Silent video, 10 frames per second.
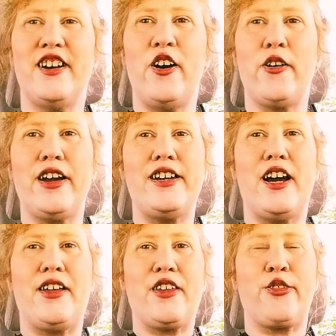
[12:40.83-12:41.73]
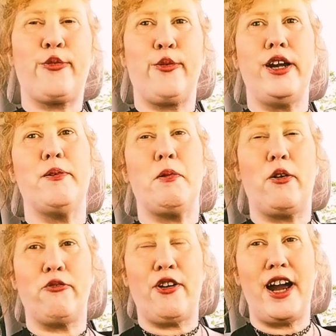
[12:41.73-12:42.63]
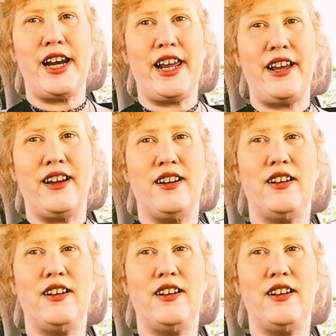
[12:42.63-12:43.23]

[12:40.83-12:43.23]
Okay, now like 3 of them are fighting.